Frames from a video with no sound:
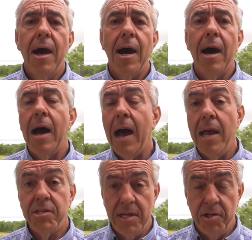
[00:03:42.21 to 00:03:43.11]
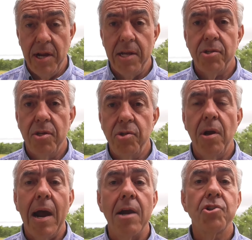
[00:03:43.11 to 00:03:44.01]
Uh, I suggest that
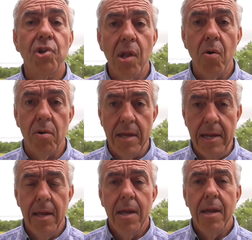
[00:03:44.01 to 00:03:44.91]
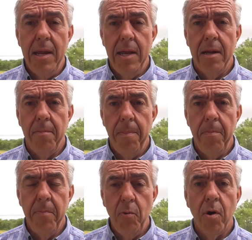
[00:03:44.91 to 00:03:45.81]
you hire slowly. And
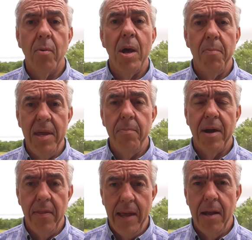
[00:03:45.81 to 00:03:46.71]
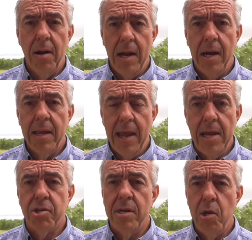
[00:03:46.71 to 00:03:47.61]
what do I mean by that? Uh,
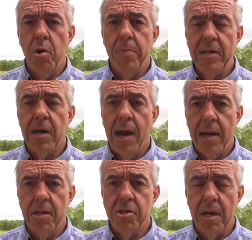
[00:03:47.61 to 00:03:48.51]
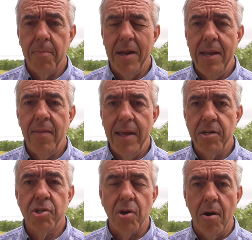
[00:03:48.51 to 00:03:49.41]
occasionally we'll be talking to somebody and they
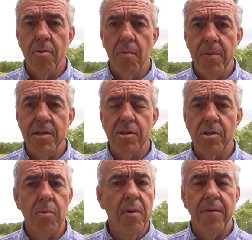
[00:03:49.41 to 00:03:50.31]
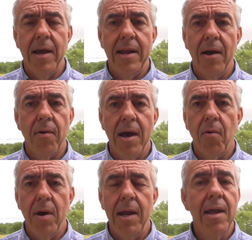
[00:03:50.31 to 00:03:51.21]
just started their business and we find out right
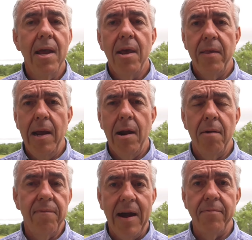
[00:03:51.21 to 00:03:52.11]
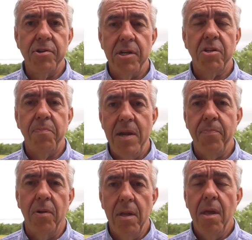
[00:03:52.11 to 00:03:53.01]
away they hired five or six
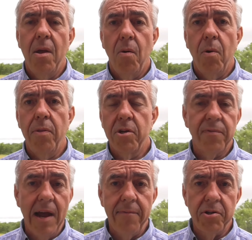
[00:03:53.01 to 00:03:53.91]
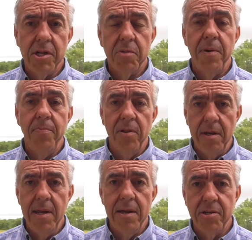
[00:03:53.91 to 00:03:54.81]
people. Well, there's five or six people
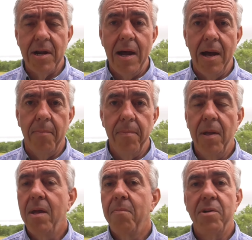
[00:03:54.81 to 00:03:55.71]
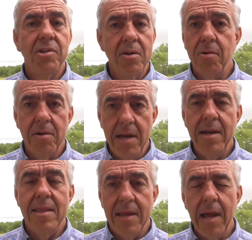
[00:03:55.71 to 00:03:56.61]
that need a job. But you don't
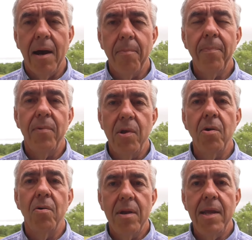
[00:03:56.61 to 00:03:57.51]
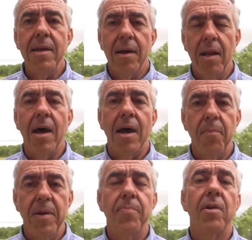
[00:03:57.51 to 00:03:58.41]
need them. You don't need a lot
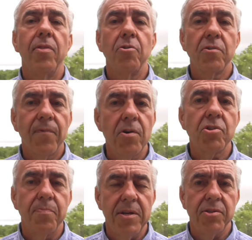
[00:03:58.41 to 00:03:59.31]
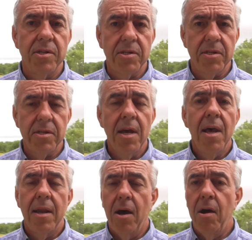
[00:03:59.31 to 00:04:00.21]
of people in those first businesses.
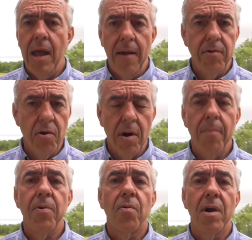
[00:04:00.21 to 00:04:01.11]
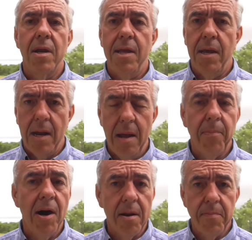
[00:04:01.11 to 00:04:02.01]
Now, after you're up and running, and I
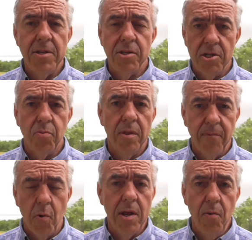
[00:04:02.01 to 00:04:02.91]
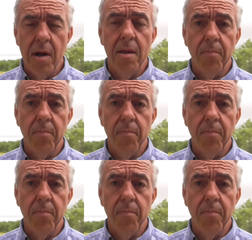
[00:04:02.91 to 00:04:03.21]
bought a business with 41